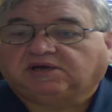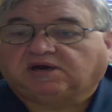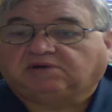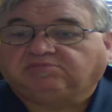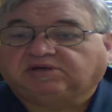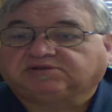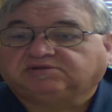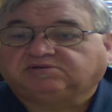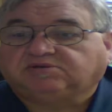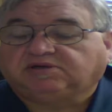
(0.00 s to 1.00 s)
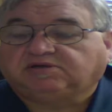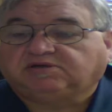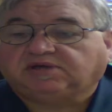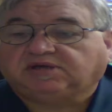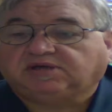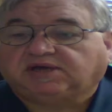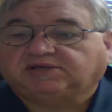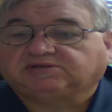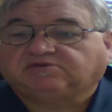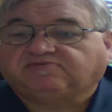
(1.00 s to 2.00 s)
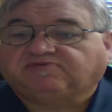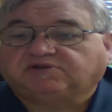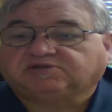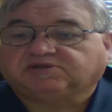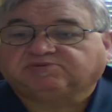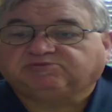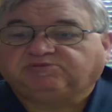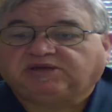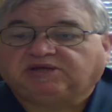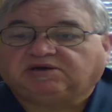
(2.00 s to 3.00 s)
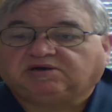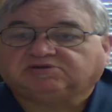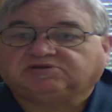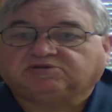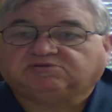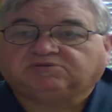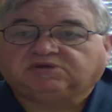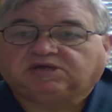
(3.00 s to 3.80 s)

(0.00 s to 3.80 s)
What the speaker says: our middle school and high school fellowships meeting also.